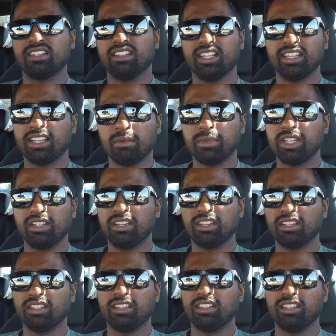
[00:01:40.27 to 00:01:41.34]
Like, I mean,
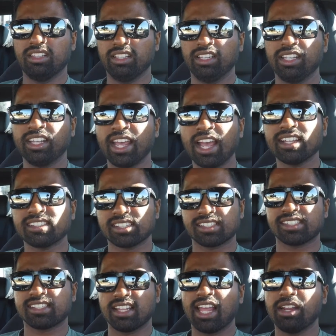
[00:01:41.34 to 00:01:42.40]
it has a
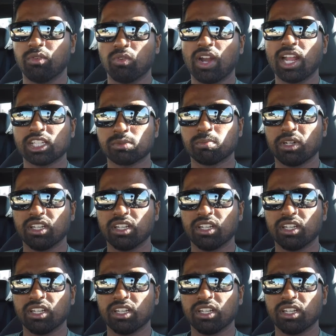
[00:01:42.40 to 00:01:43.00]
slight rasp,